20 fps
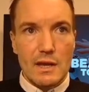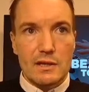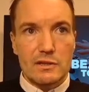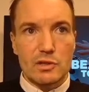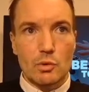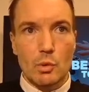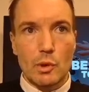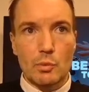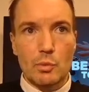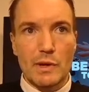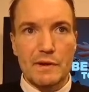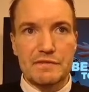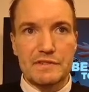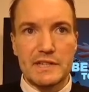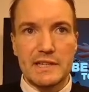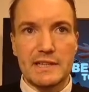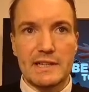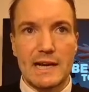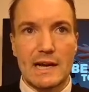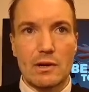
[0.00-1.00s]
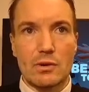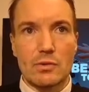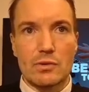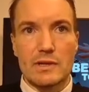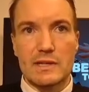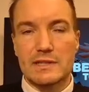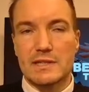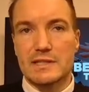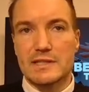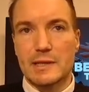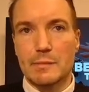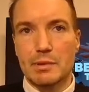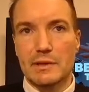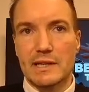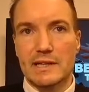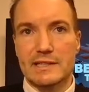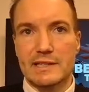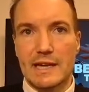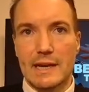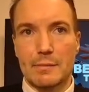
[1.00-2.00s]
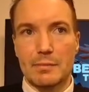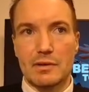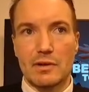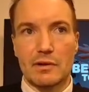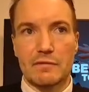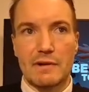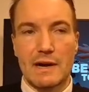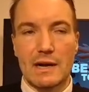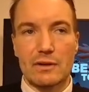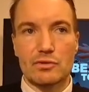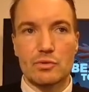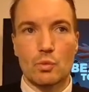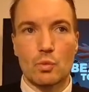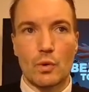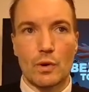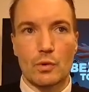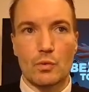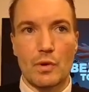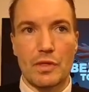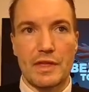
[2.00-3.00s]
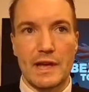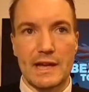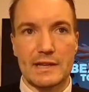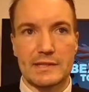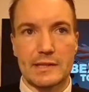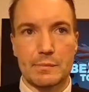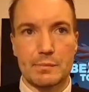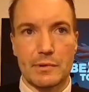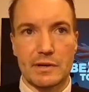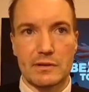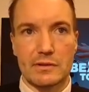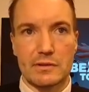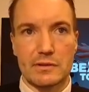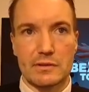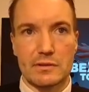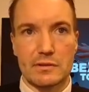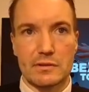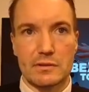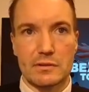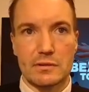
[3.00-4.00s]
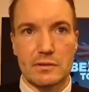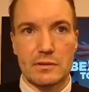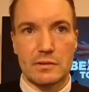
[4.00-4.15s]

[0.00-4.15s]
So what we have seen now is a simple example of how to work with asset models.